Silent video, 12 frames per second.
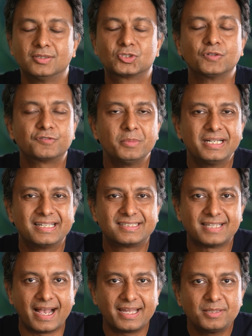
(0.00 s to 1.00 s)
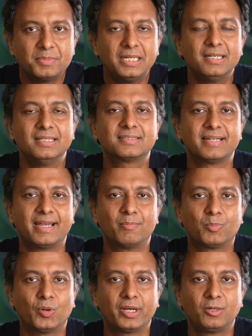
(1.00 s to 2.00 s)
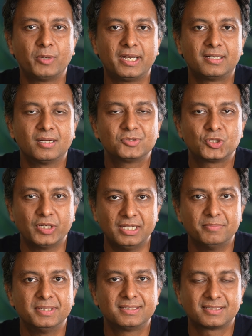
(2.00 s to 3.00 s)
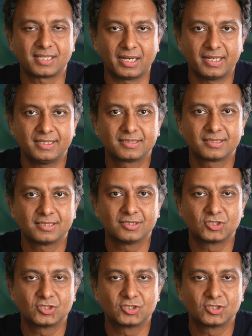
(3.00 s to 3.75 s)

So from a desirability standpoint, when it comes to image size,